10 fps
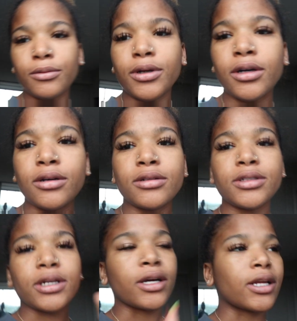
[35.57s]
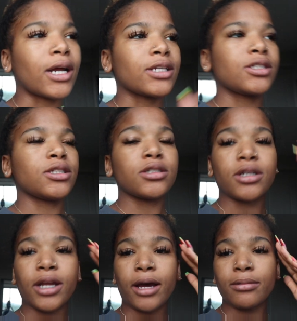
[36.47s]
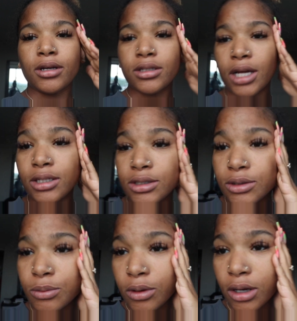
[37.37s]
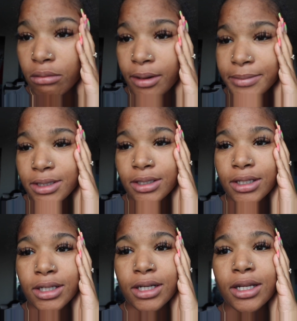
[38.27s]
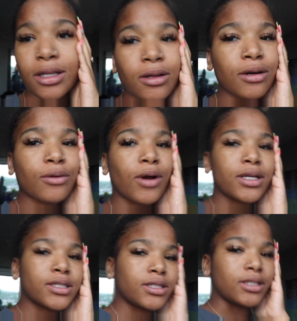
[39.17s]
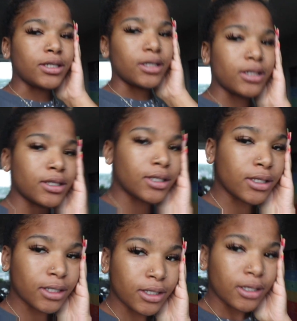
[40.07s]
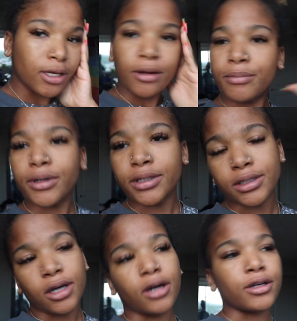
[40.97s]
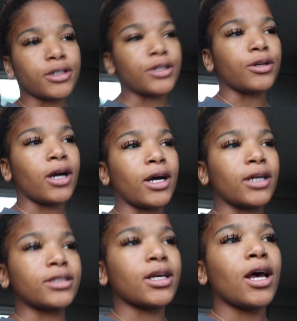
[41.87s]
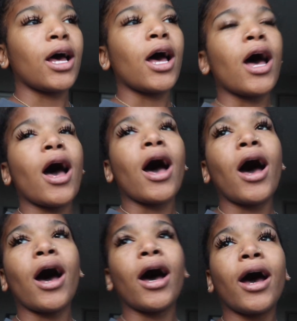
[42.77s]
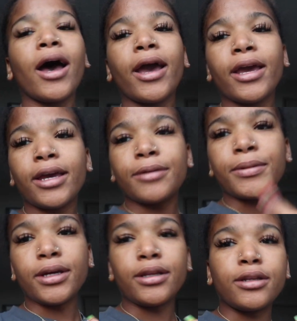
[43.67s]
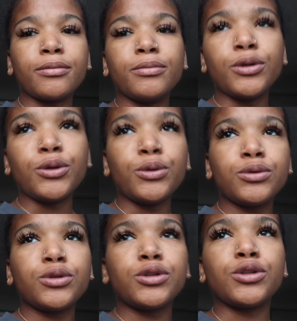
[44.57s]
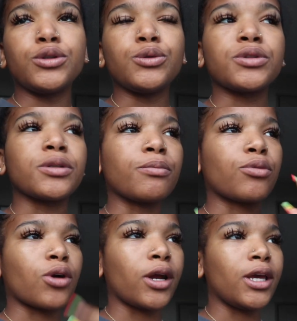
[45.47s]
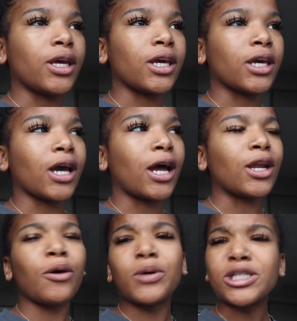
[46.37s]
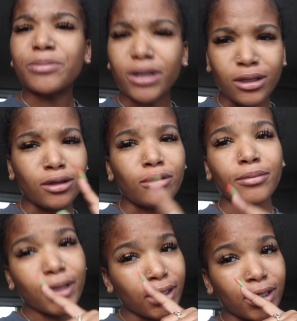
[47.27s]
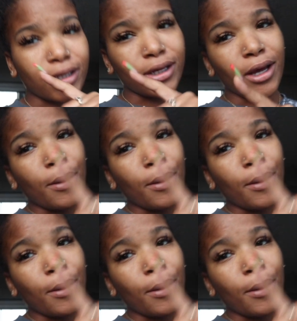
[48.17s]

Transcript: Well, Derrick and I just took a nap, you guys. I just woke up. I'm still looking a little crusty, but it's all good, you guys. I am in the mood to do some pranking. I know it's been a little minute,